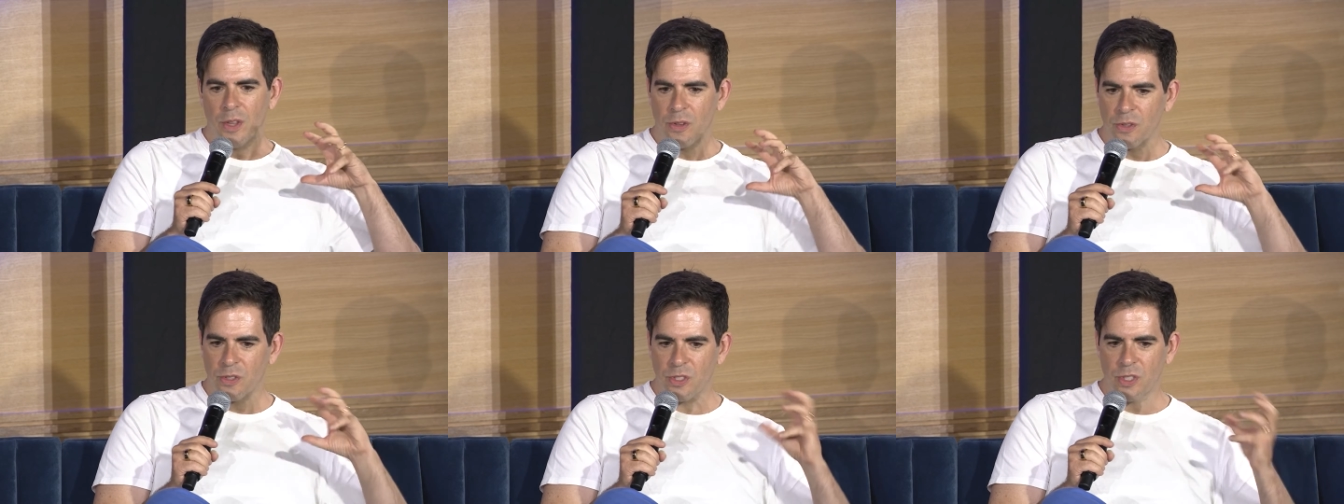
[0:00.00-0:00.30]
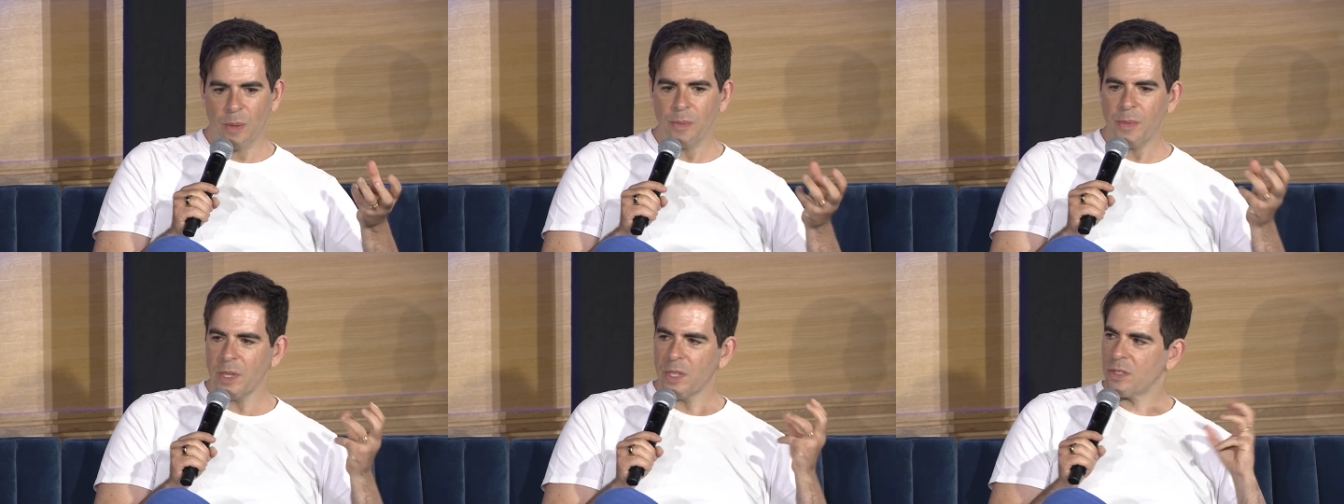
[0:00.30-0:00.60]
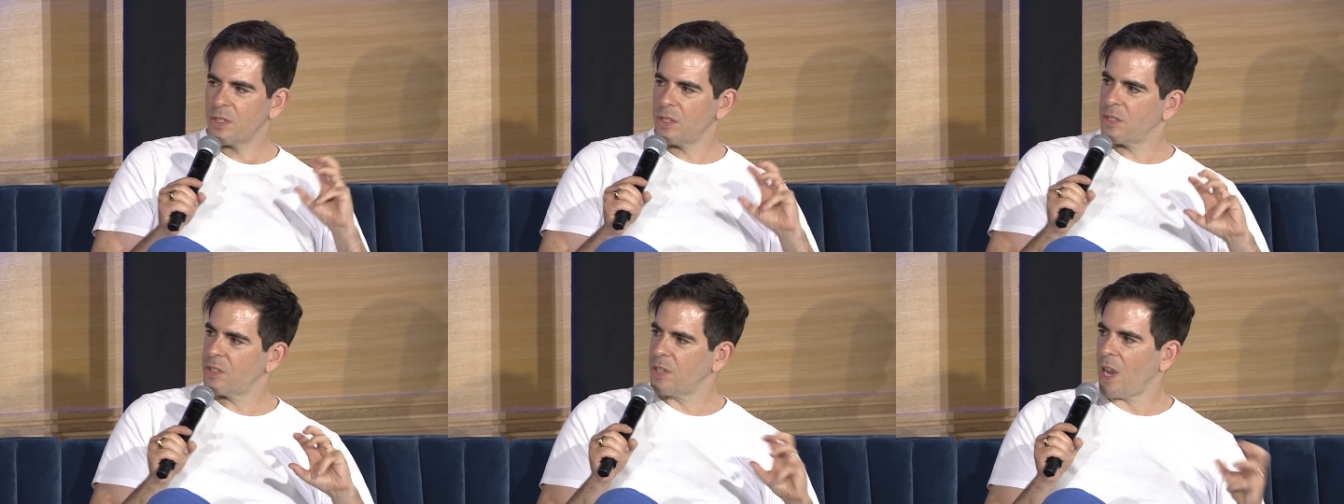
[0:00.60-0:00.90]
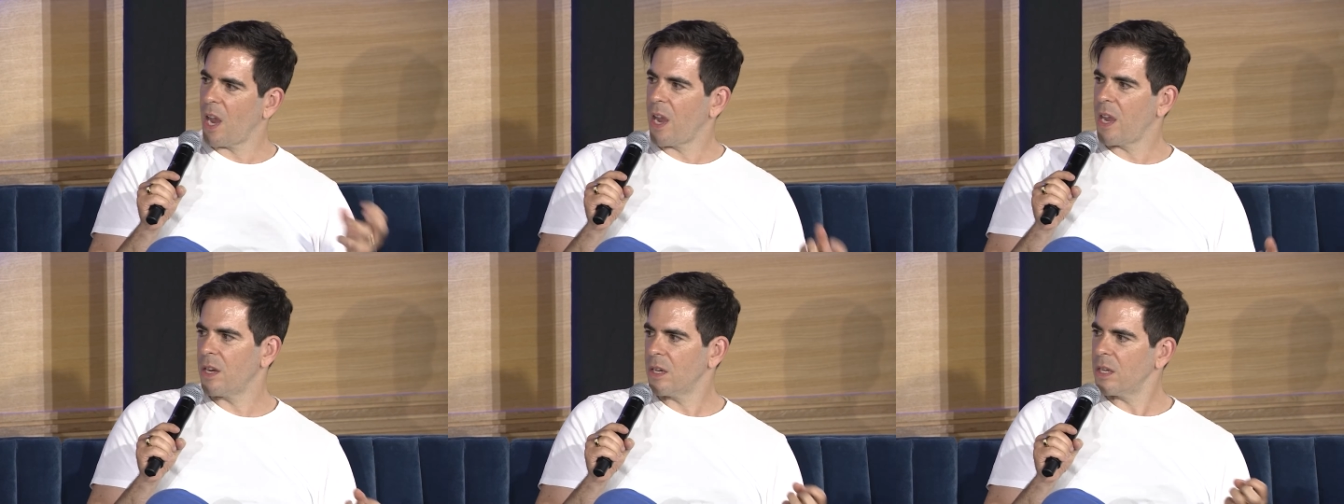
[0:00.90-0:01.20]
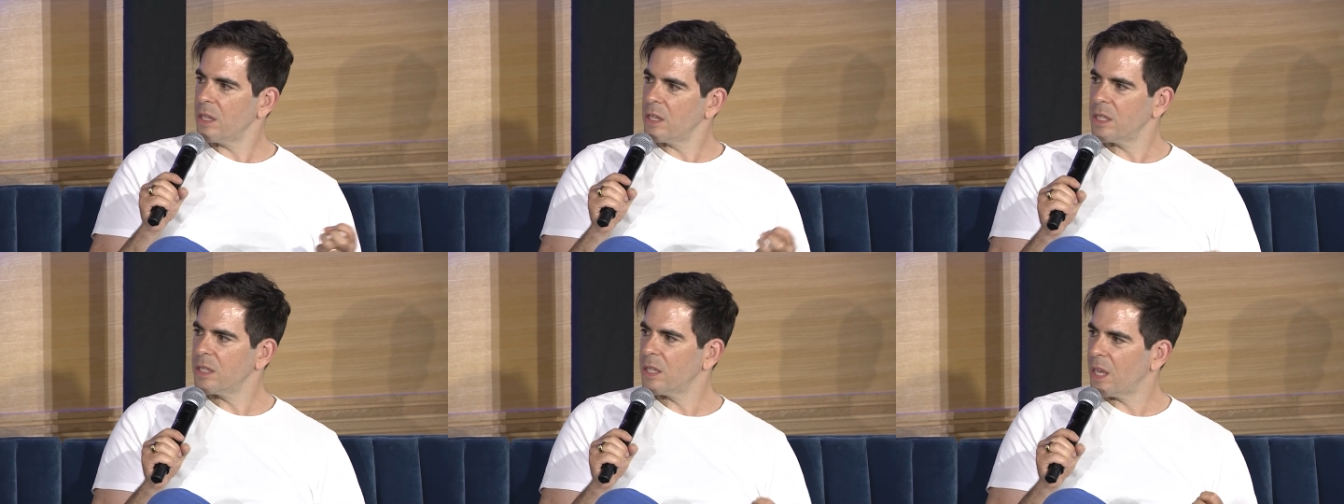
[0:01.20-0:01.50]
something
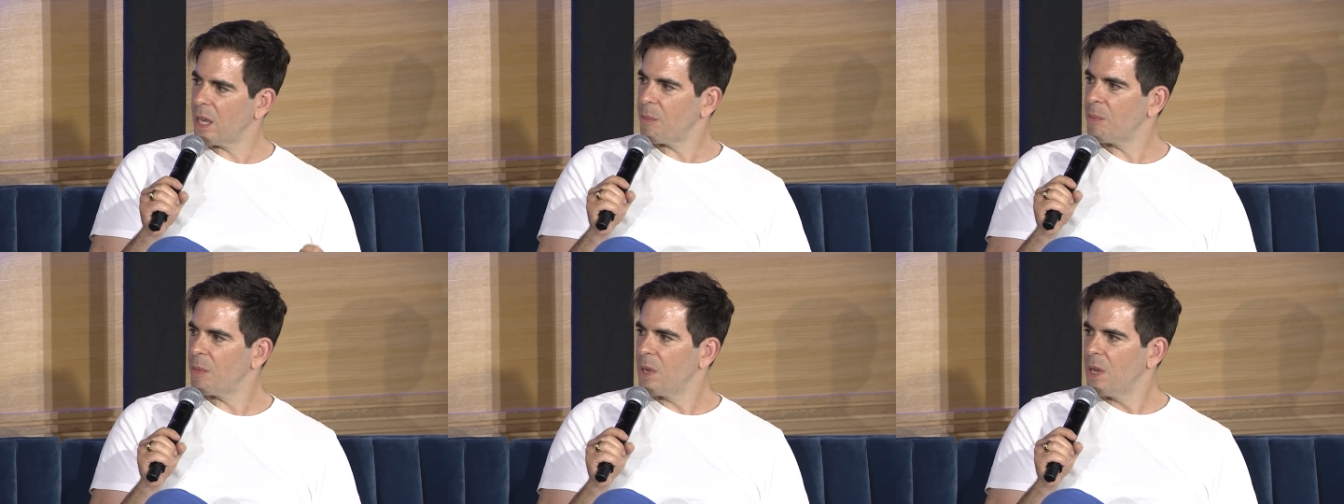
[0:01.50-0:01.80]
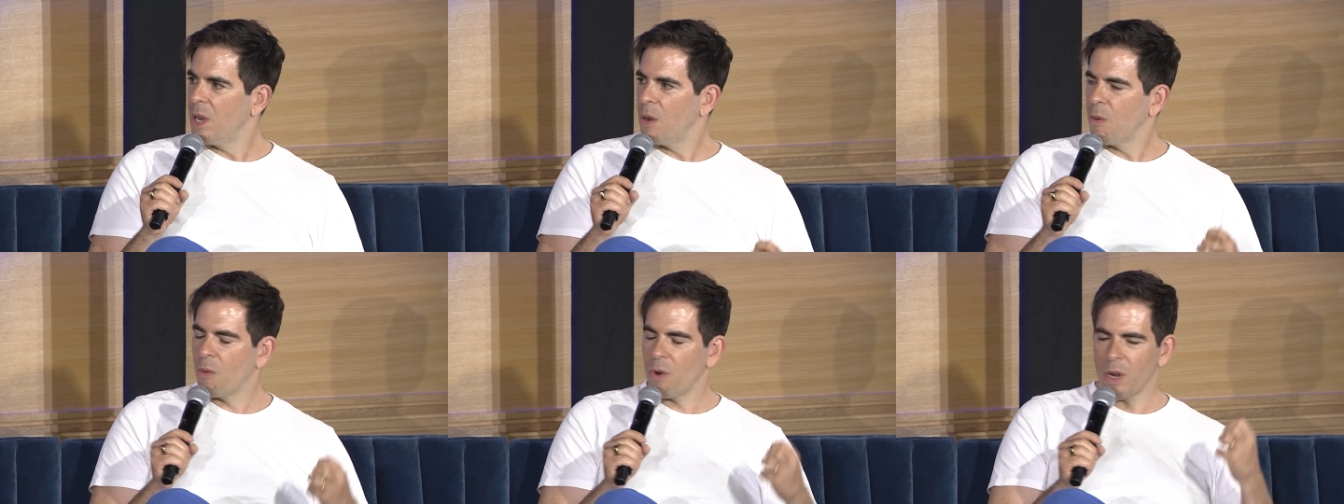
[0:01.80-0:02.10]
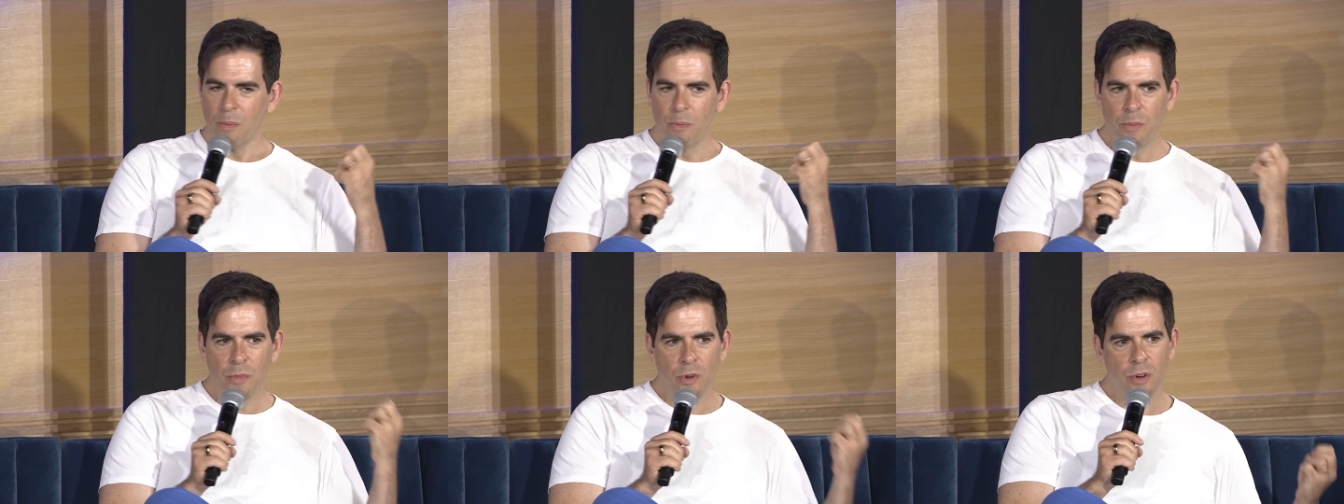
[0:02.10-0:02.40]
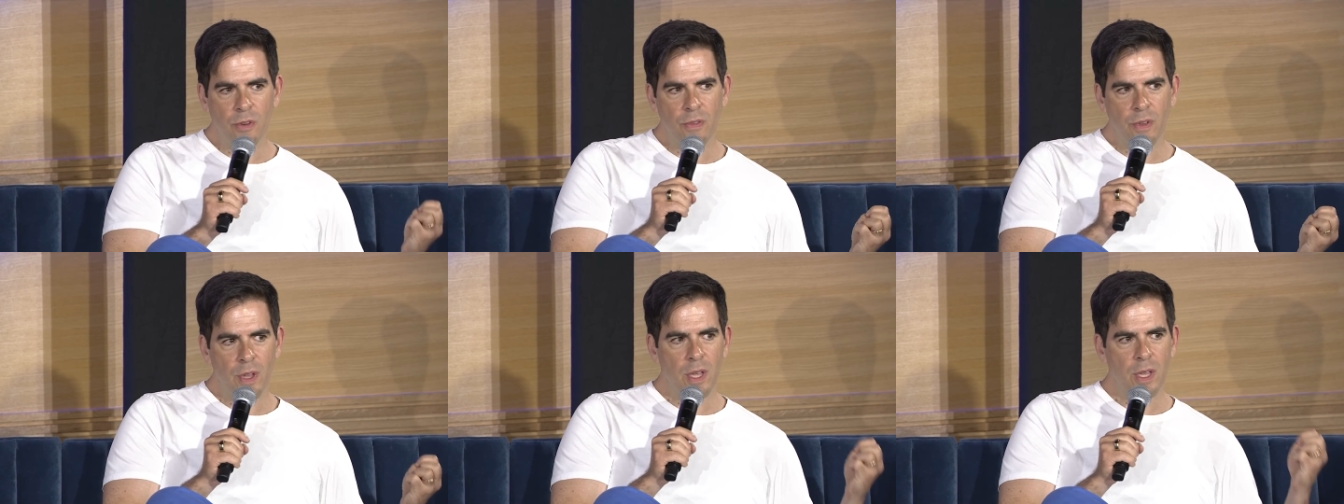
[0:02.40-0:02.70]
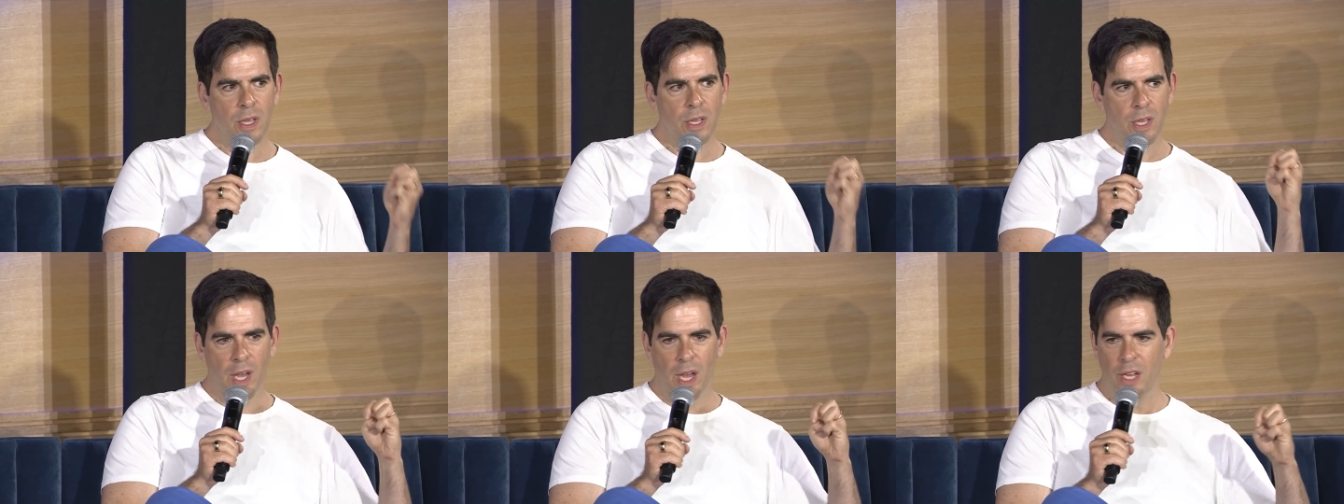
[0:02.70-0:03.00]
societal in them. When a movie
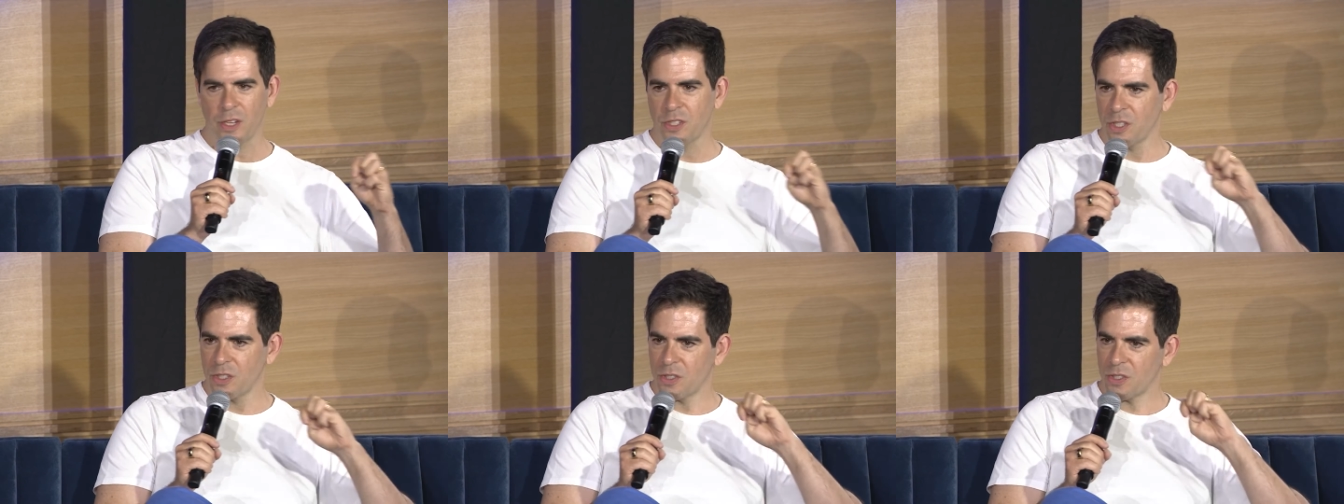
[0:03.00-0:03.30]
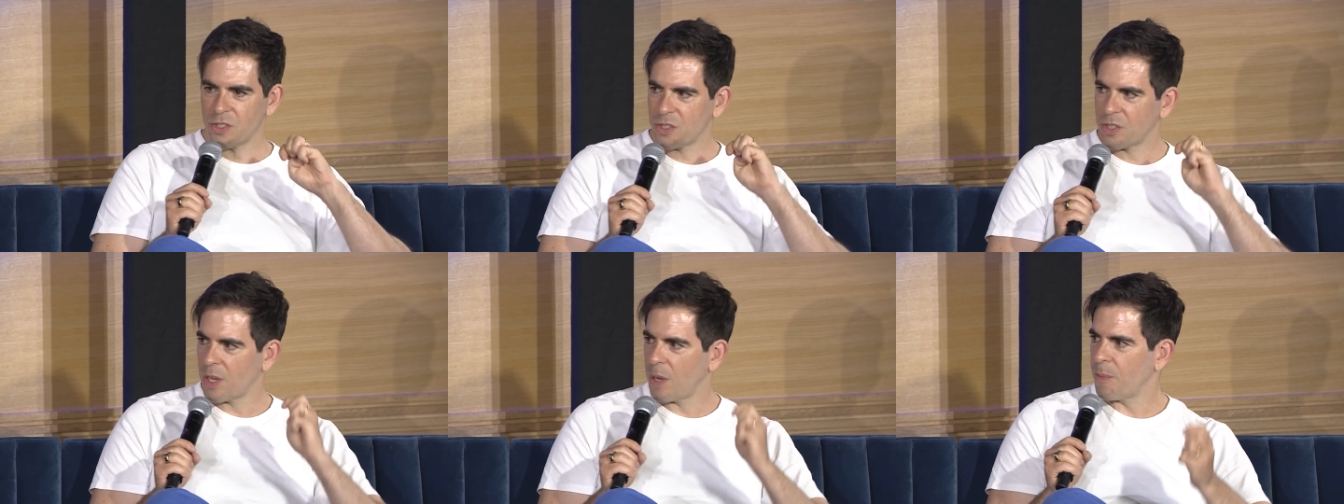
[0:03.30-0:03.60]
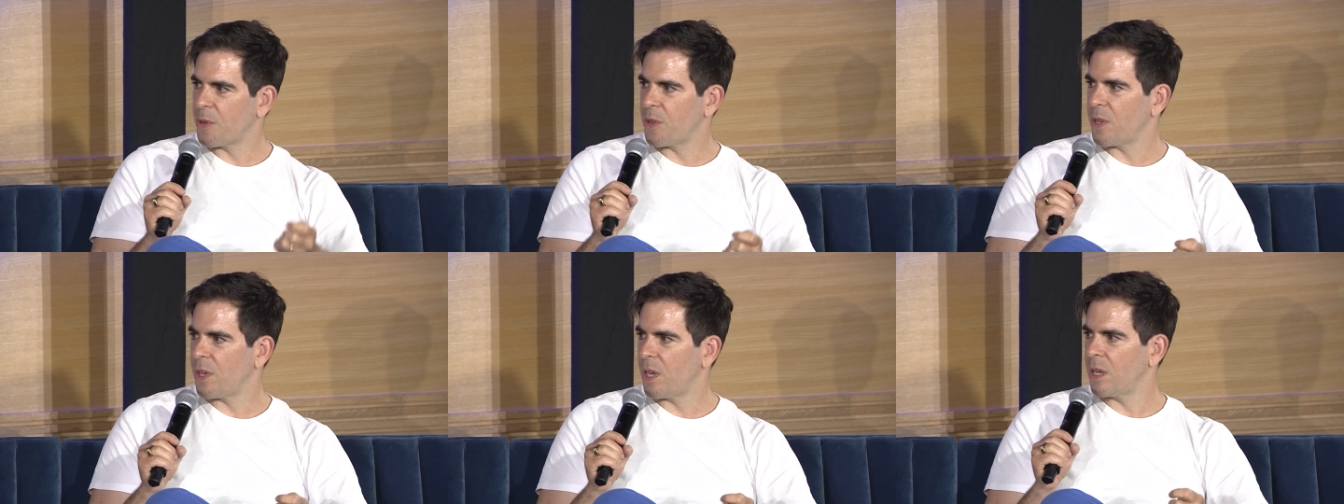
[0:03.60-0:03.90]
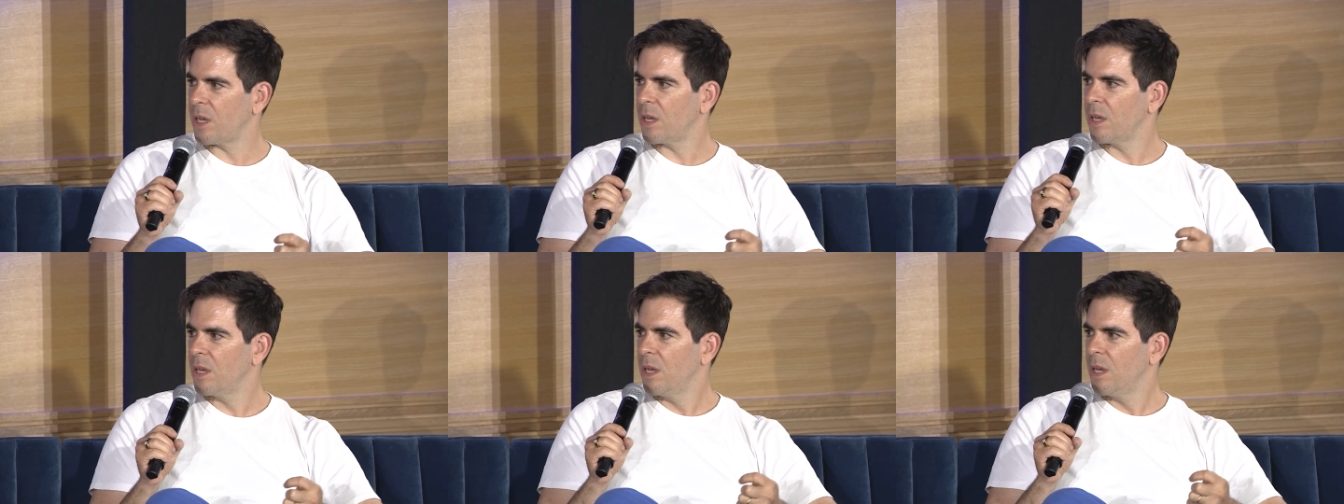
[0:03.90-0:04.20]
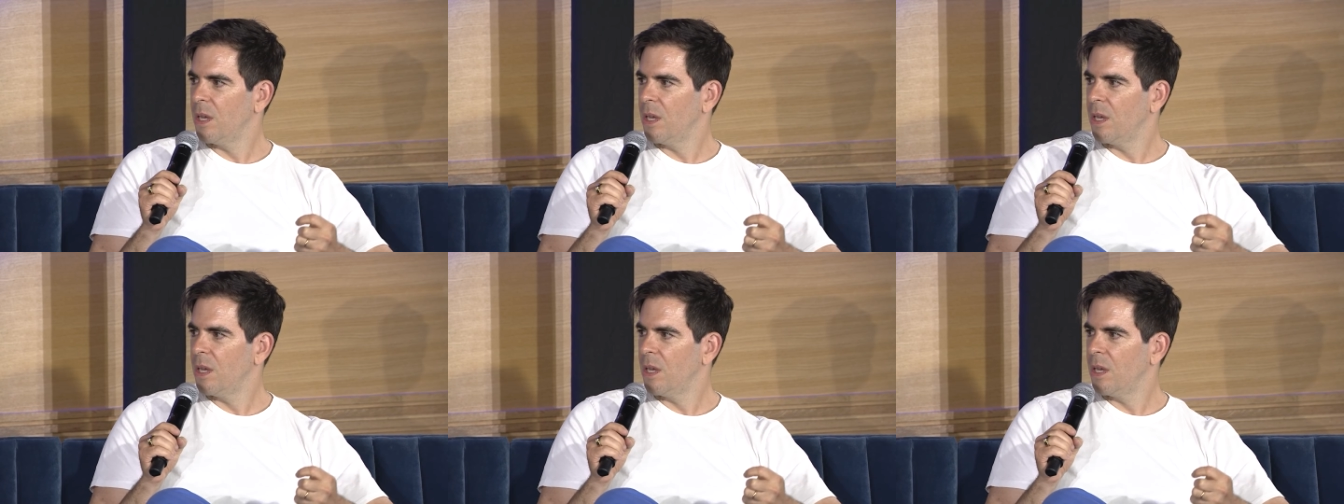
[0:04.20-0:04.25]
catches something,